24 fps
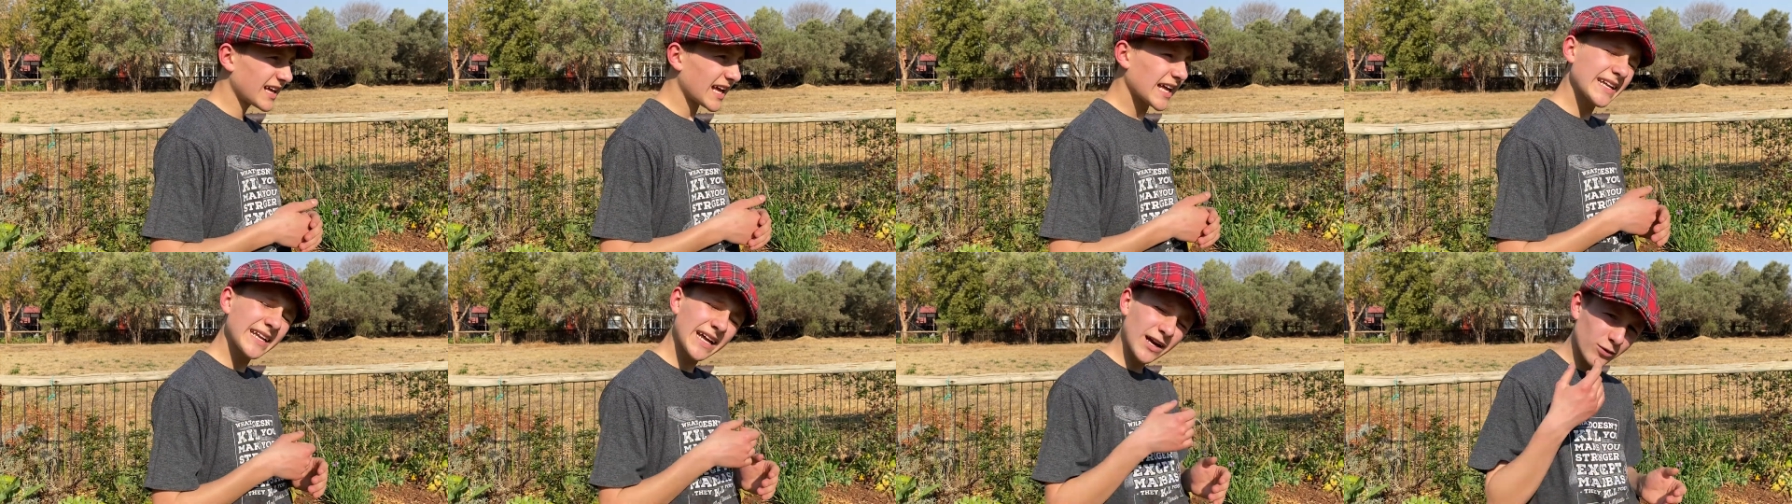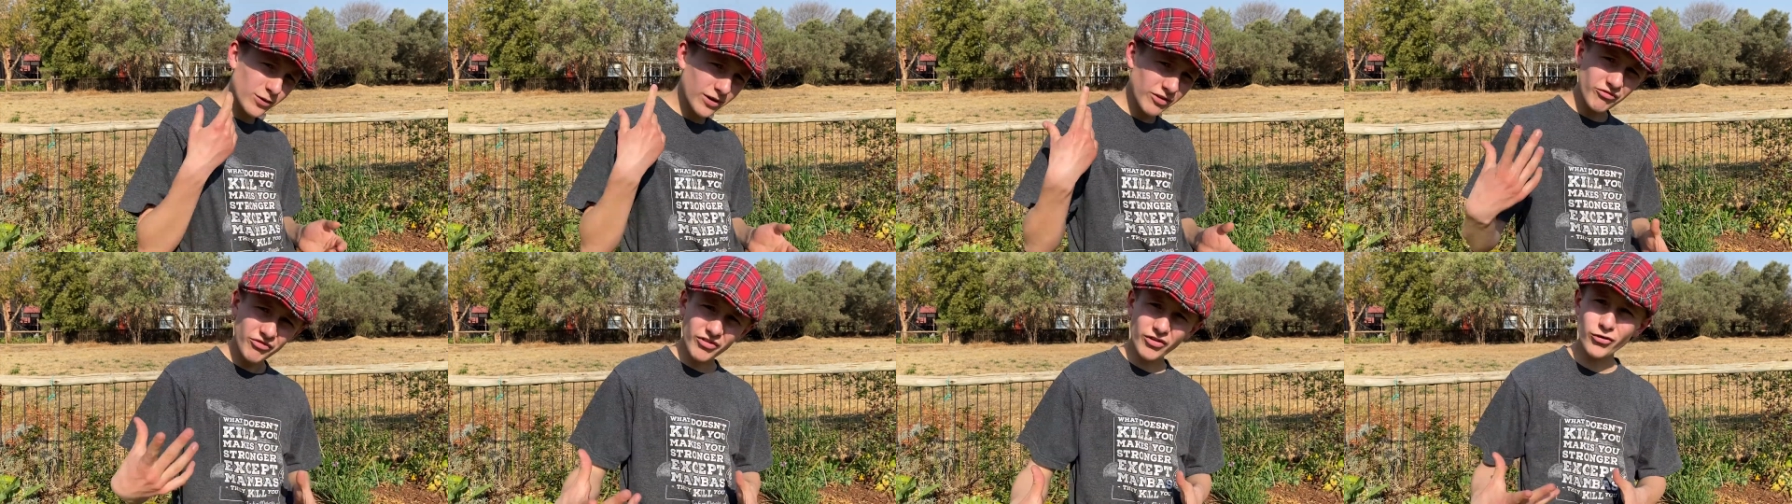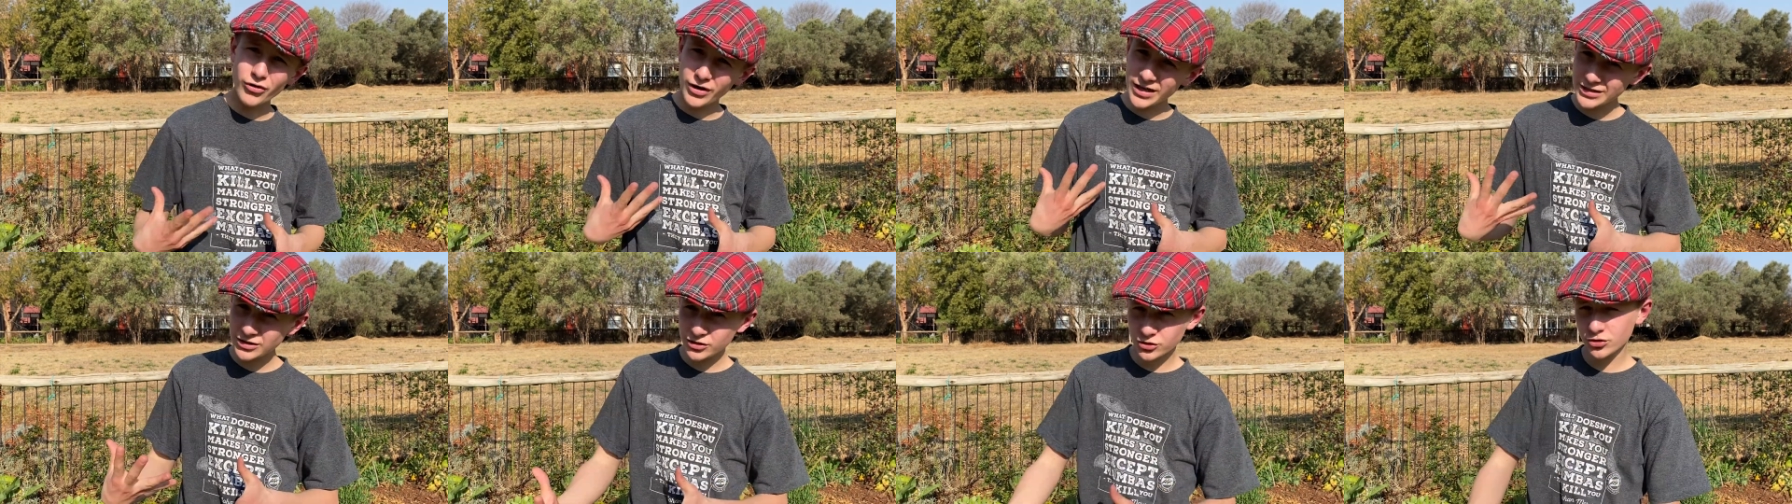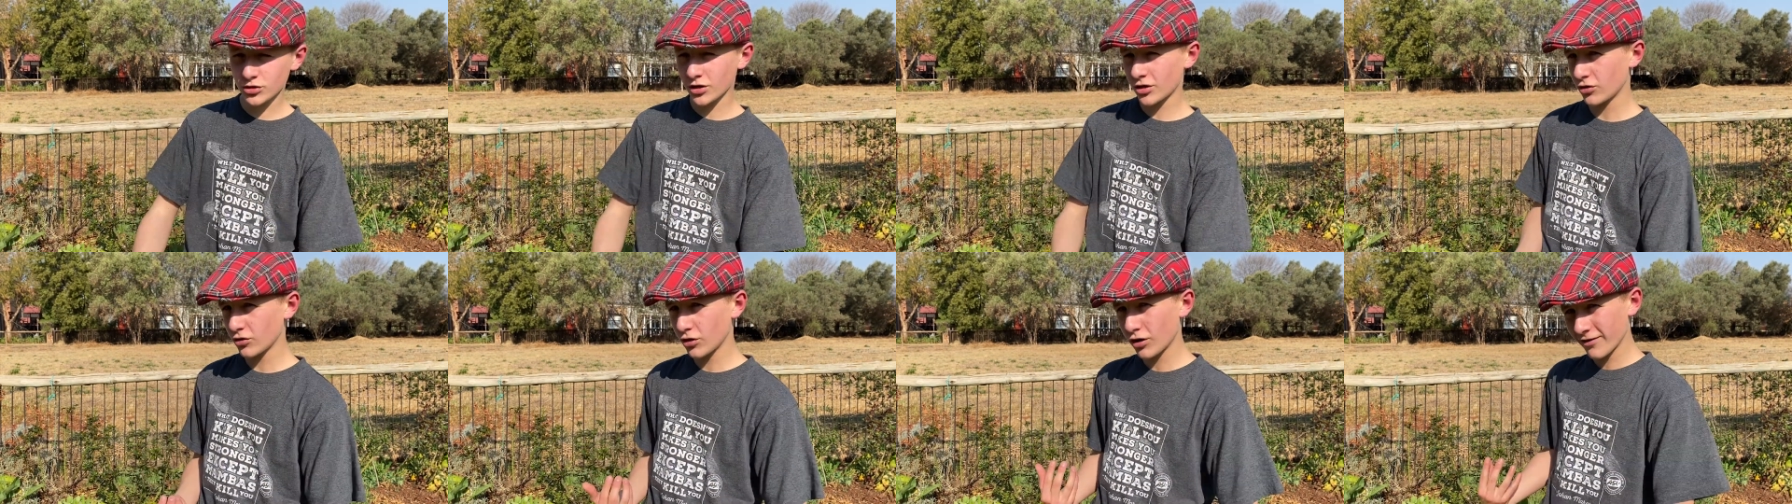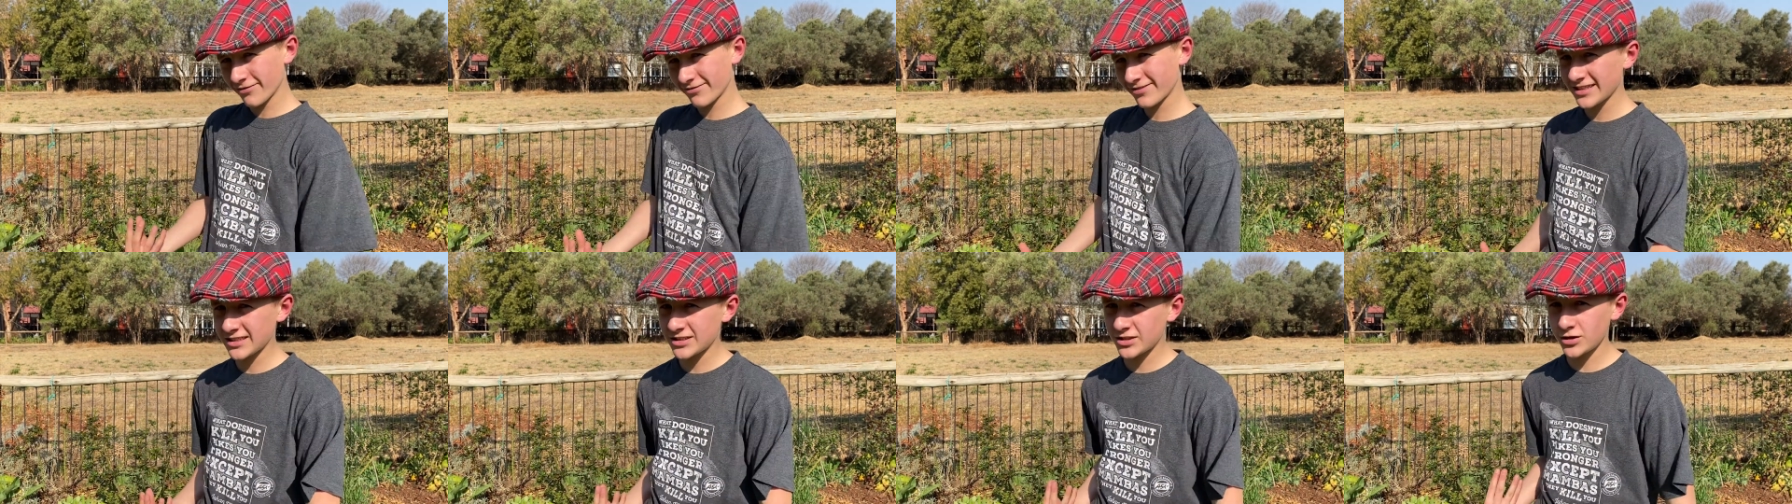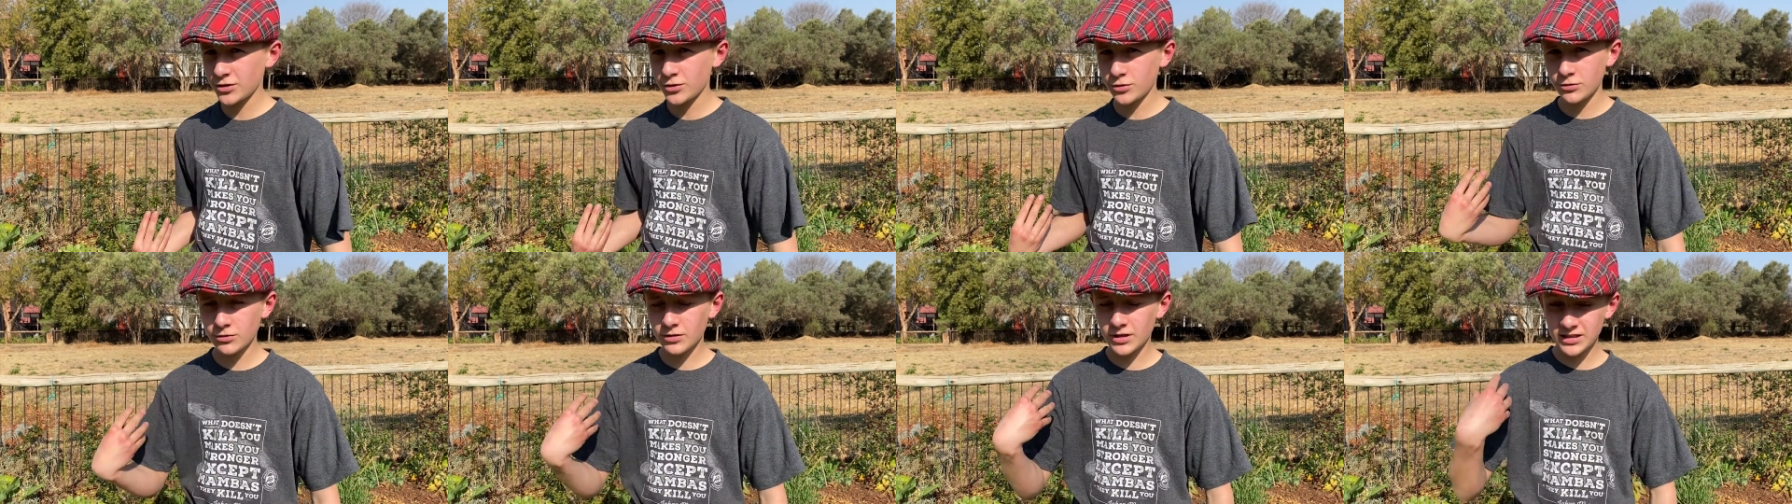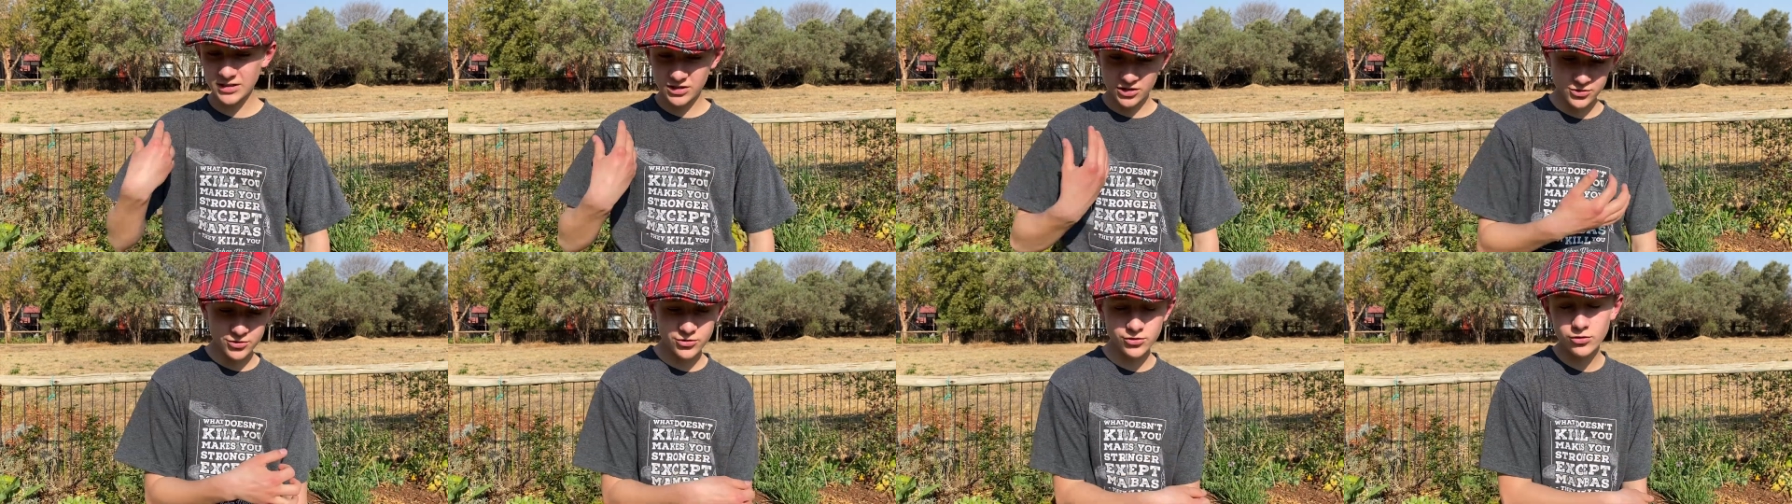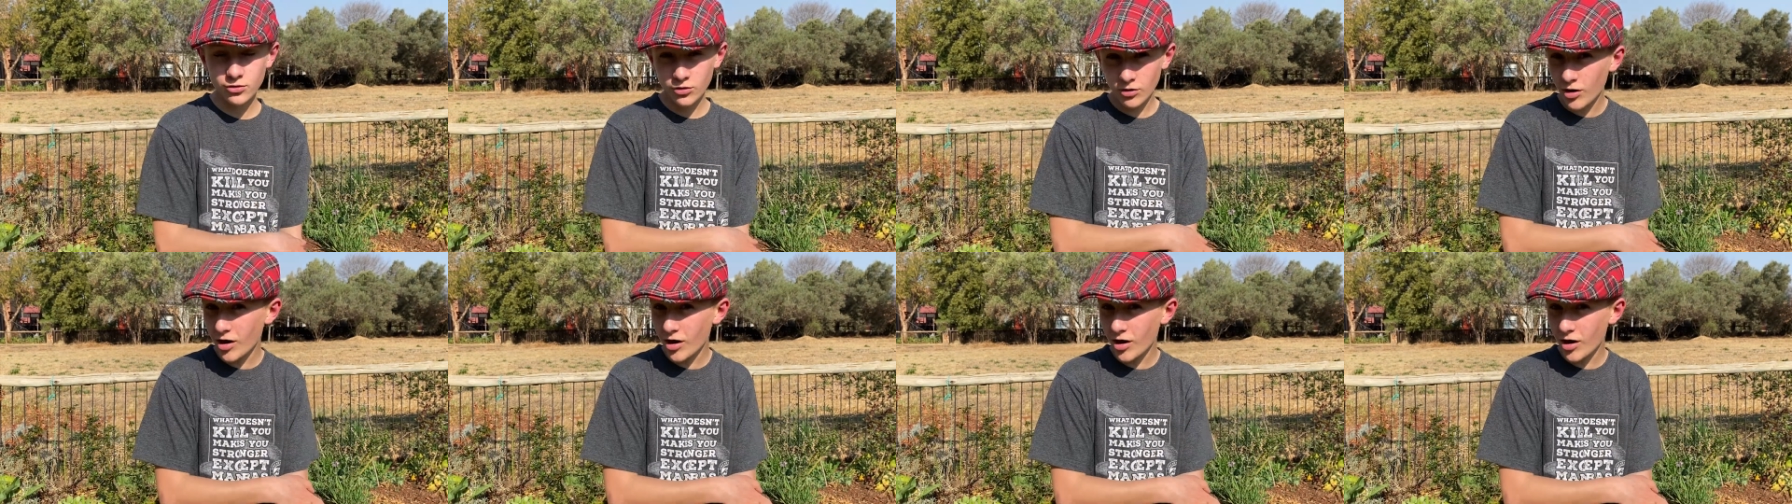Now, if a restaurant offers you a straw,